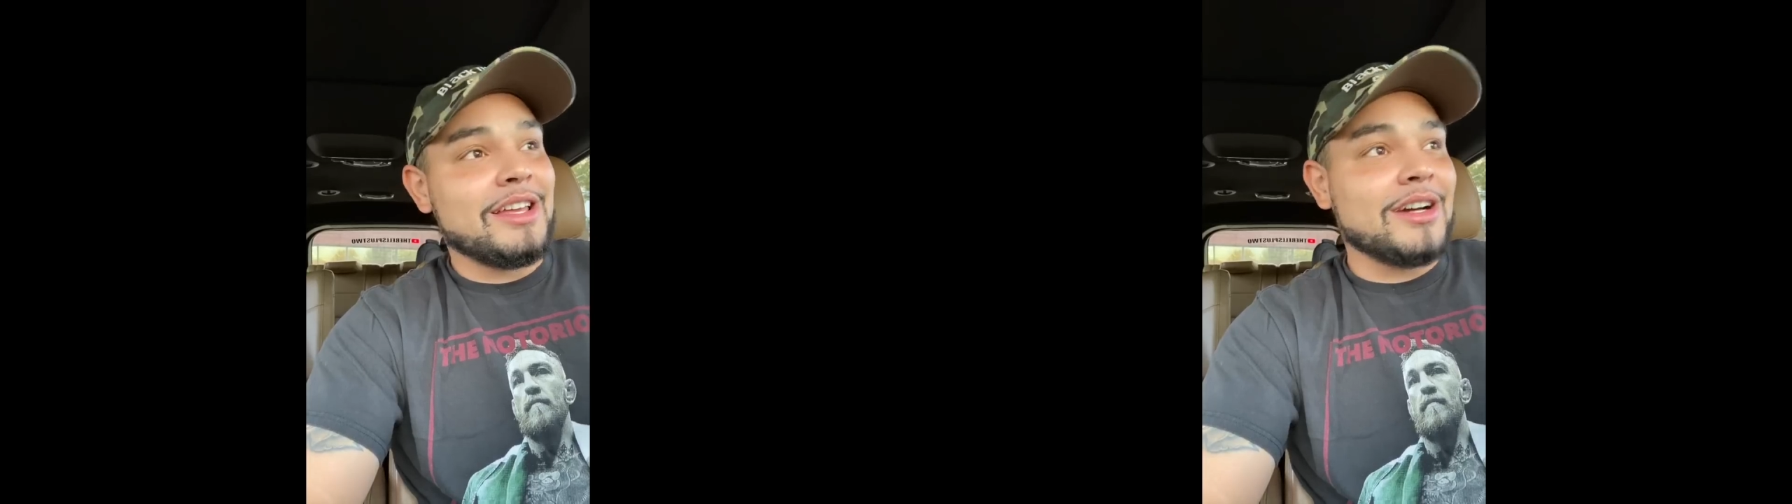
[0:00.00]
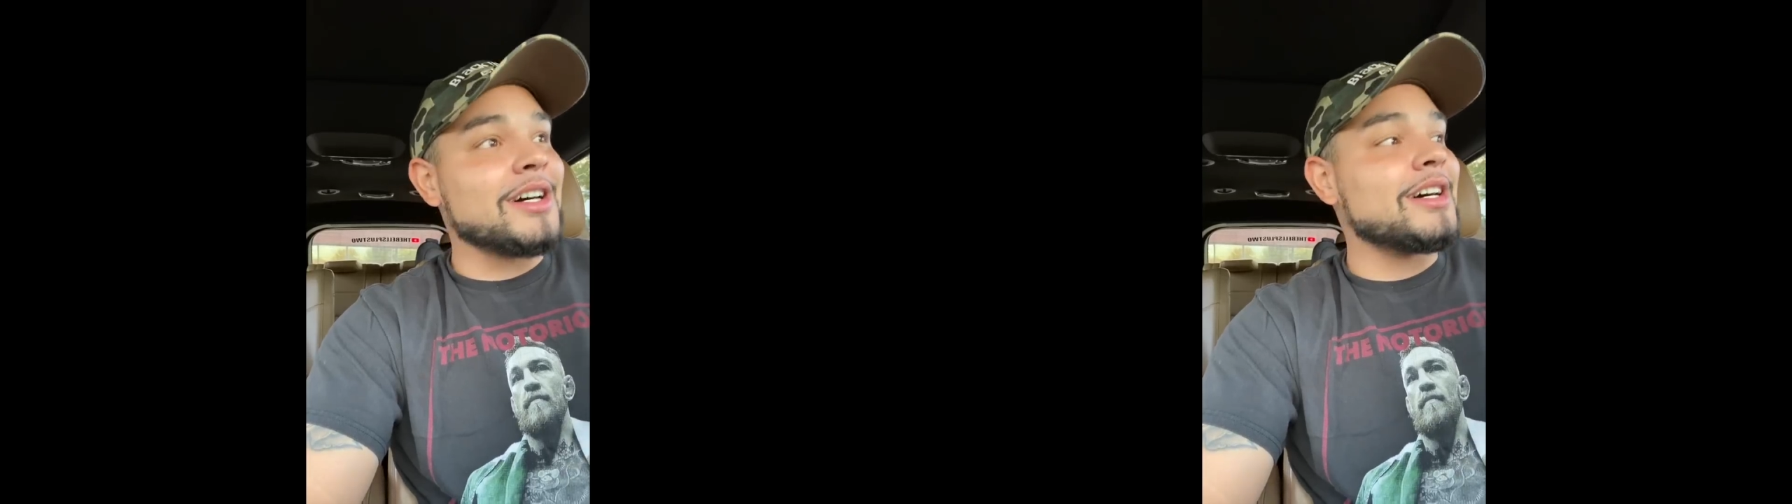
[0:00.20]

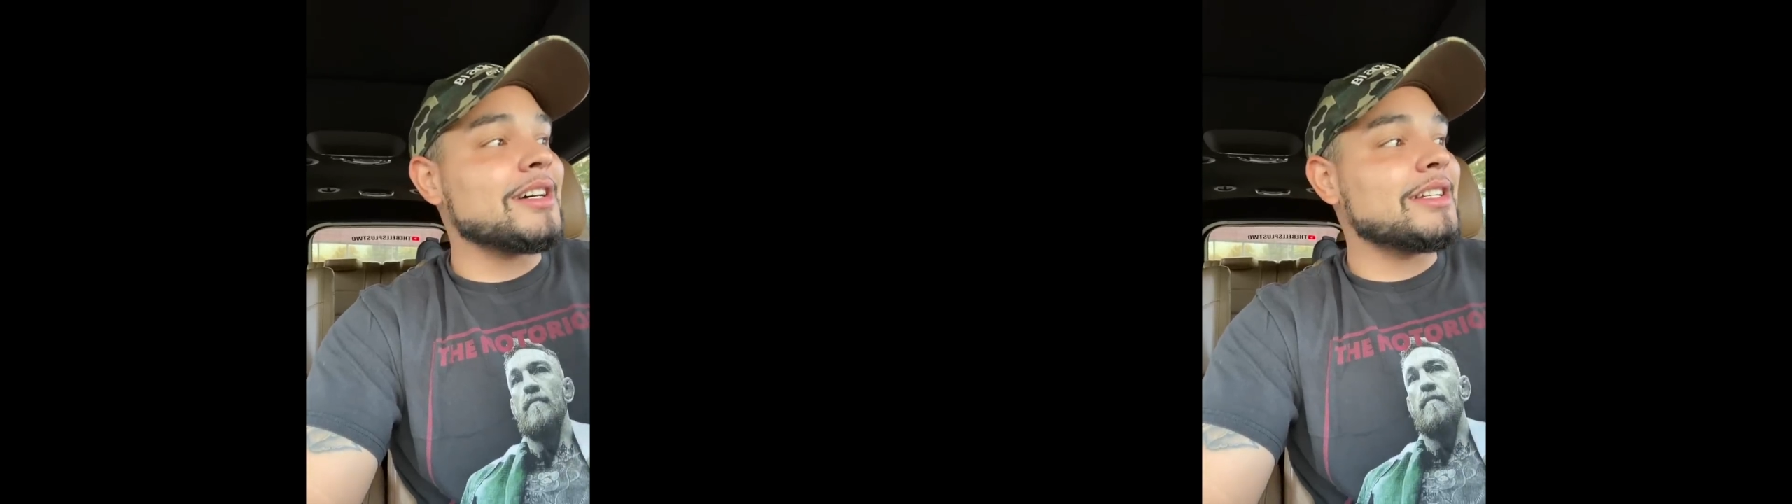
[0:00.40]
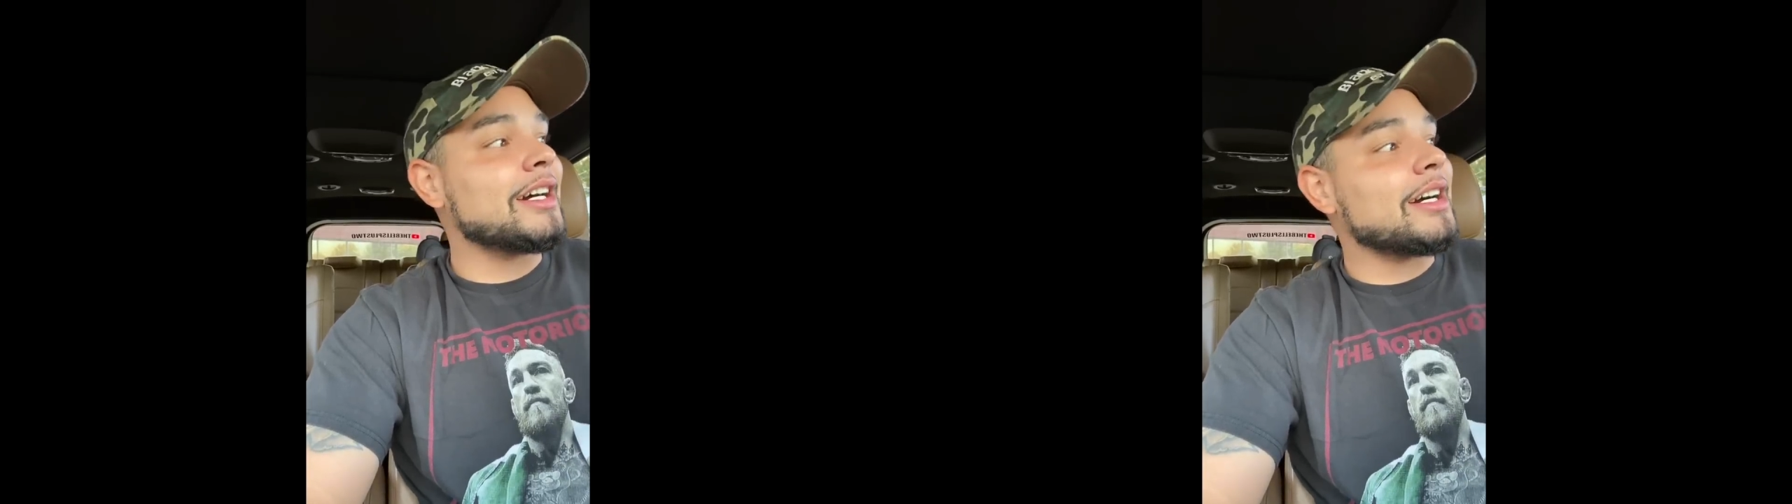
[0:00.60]

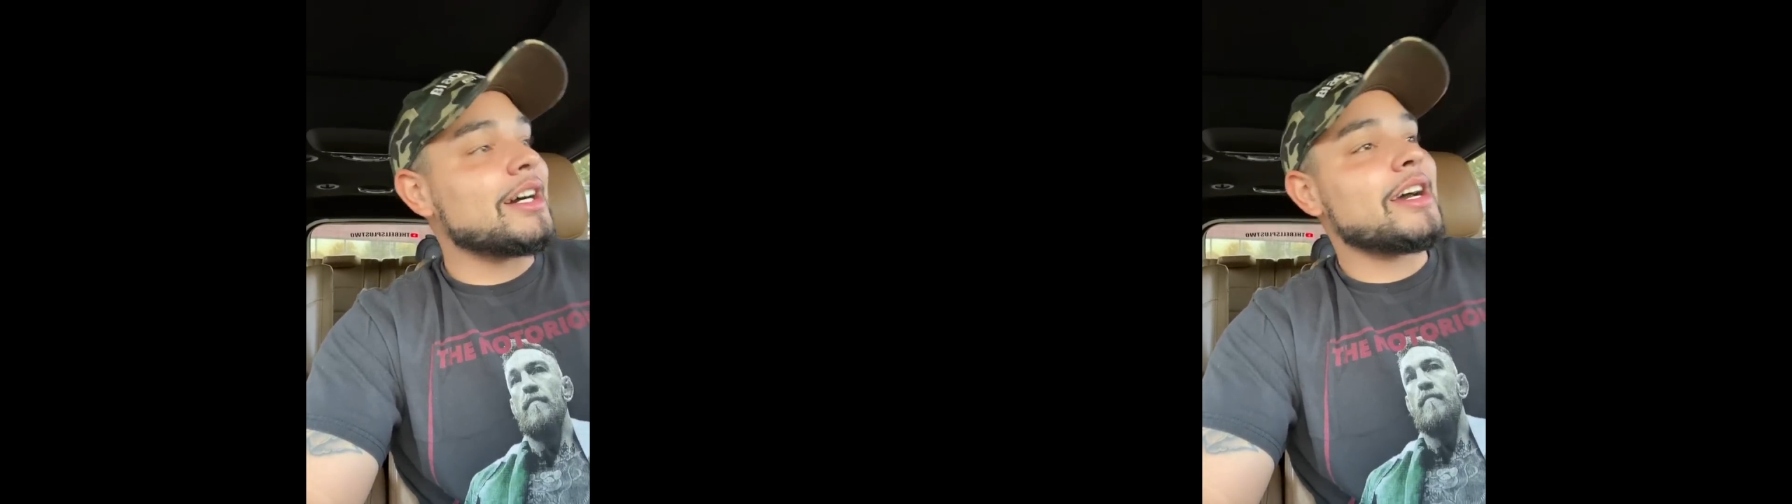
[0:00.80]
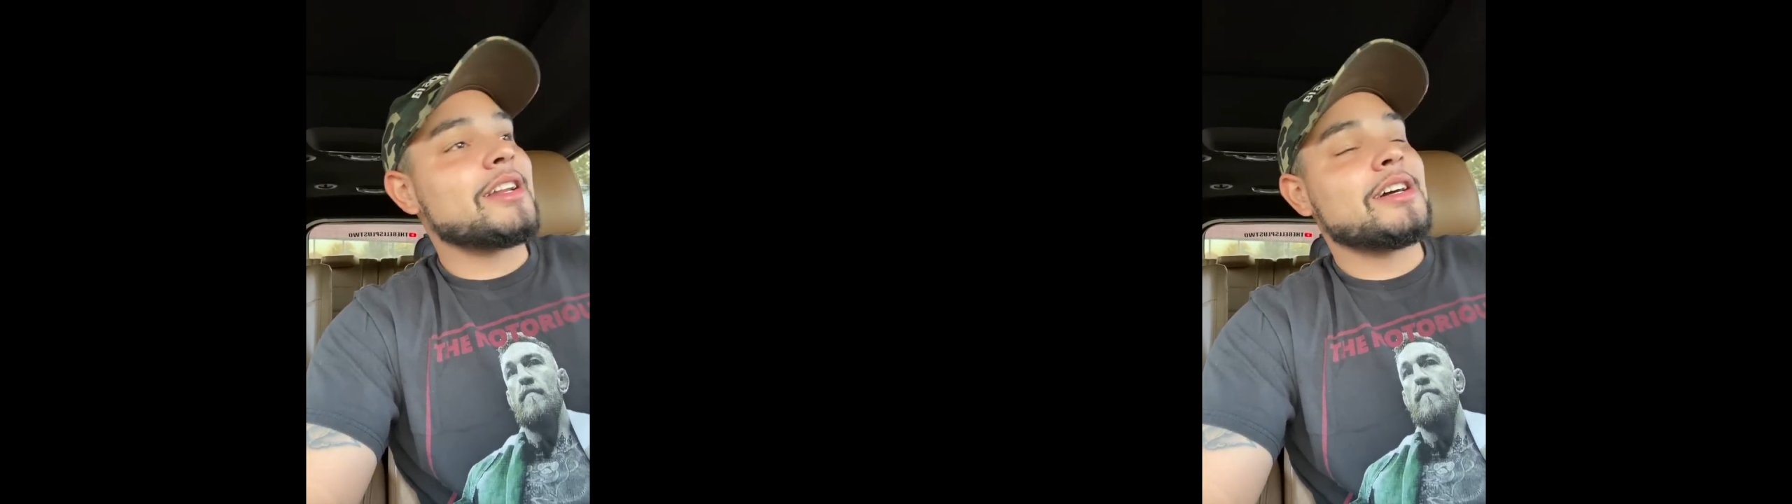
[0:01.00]

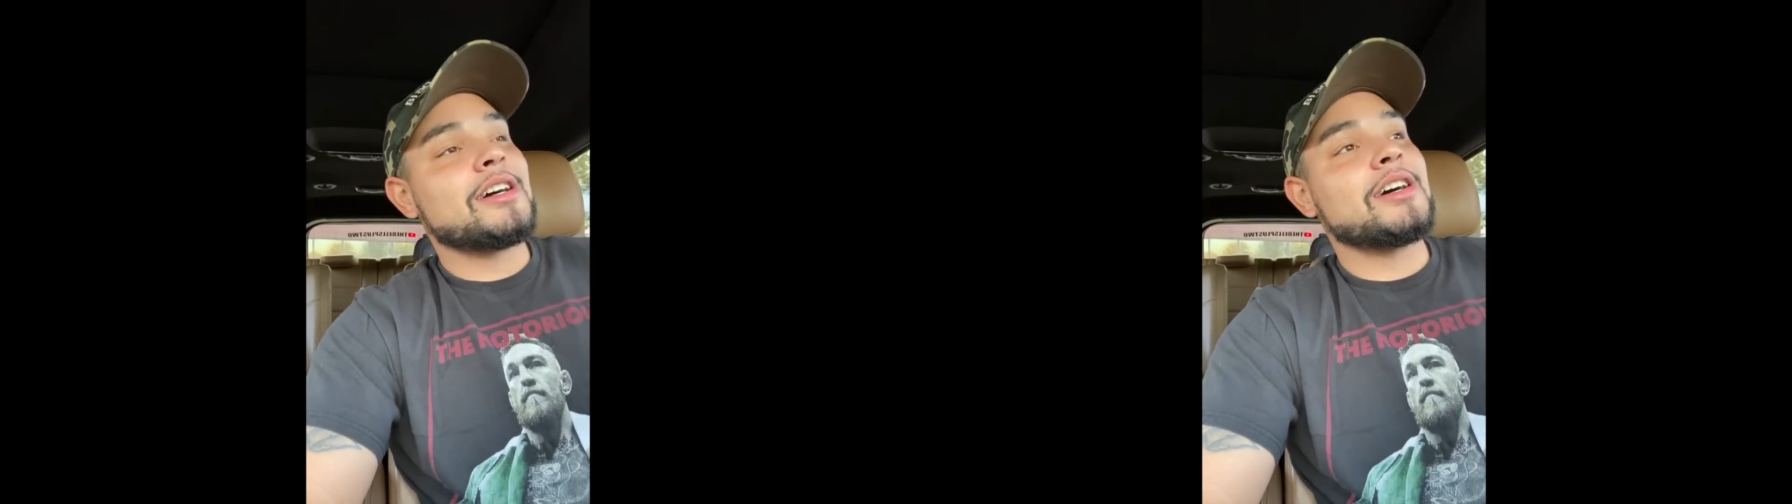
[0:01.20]
done,